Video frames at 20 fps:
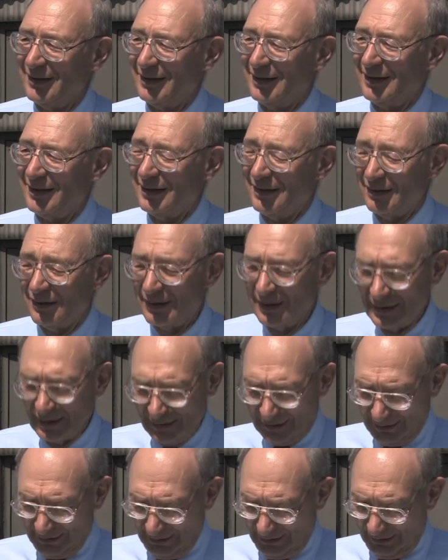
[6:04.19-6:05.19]
And
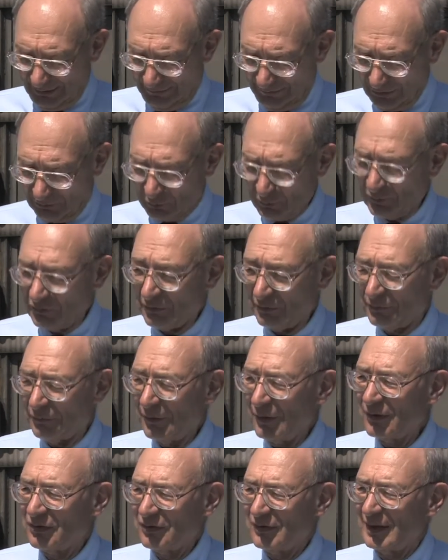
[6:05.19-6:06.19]
this was the
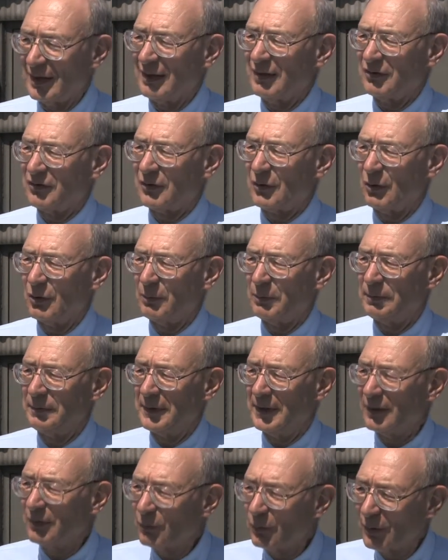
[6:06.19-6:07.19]
first telescope
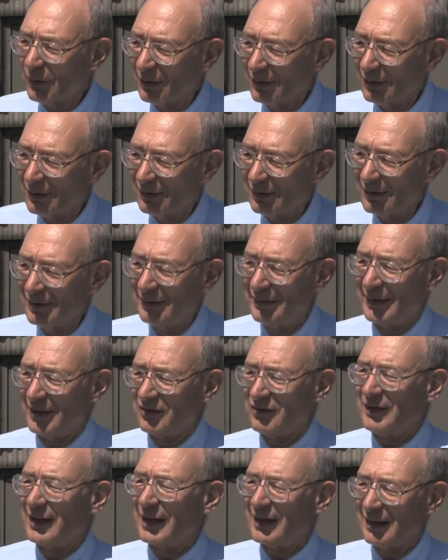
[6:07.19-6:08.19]
in the world
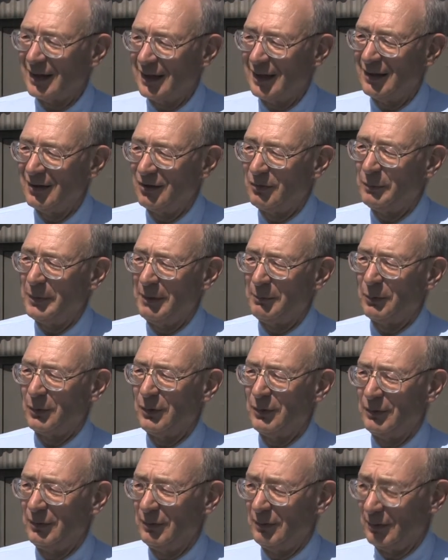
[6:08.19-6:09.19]
that's dedicated to people
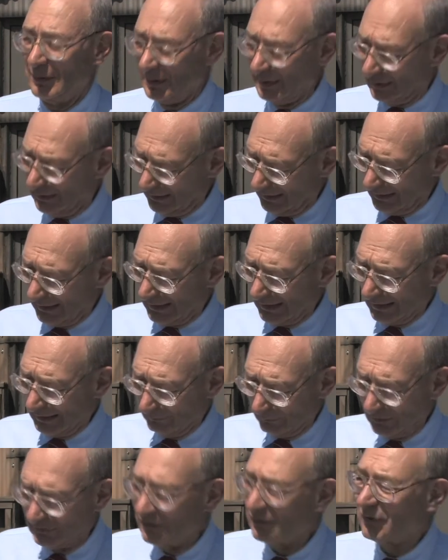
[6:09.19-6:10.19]
who
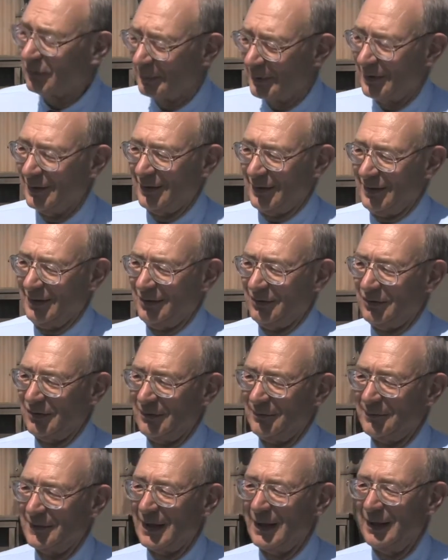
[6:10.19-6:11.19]
with disabilities.
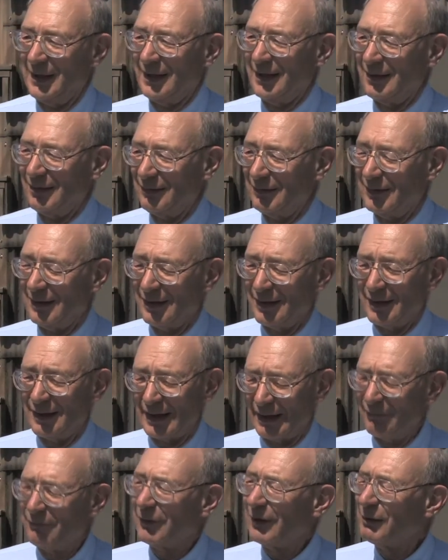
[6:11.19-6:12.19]
And
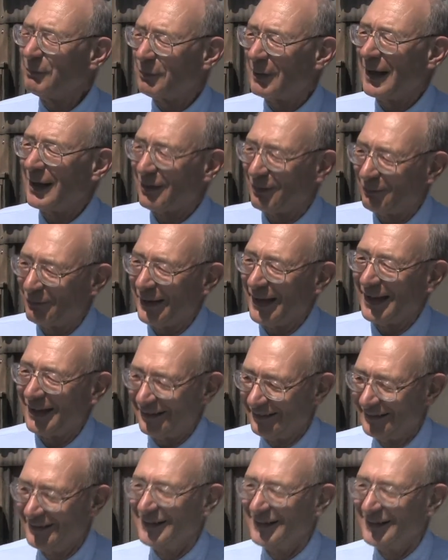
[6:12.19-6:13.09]
I'm very proud of that.